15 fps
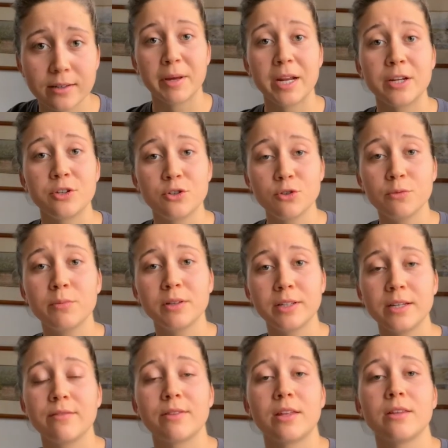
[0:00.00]
But I do
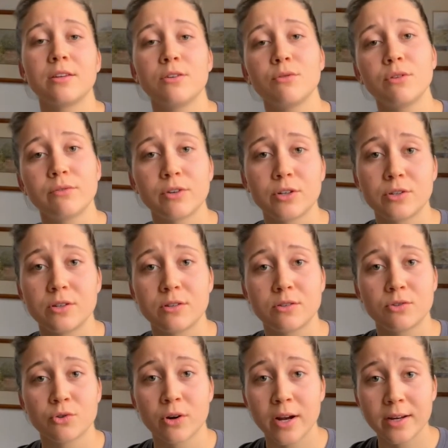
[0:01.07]
believe that the universe
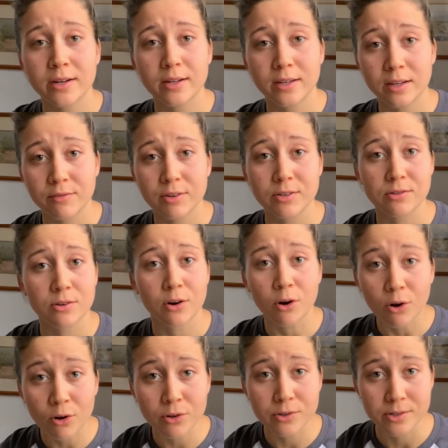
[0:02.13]
is trying to give us
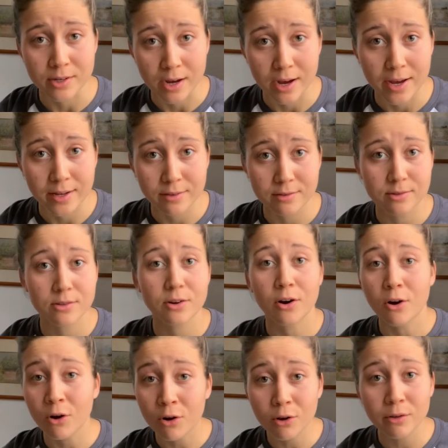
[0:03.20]
all signs
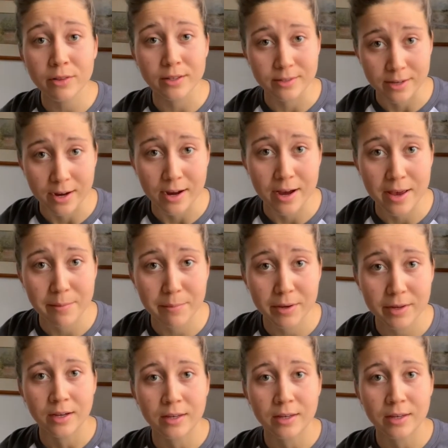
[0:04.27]
all the time,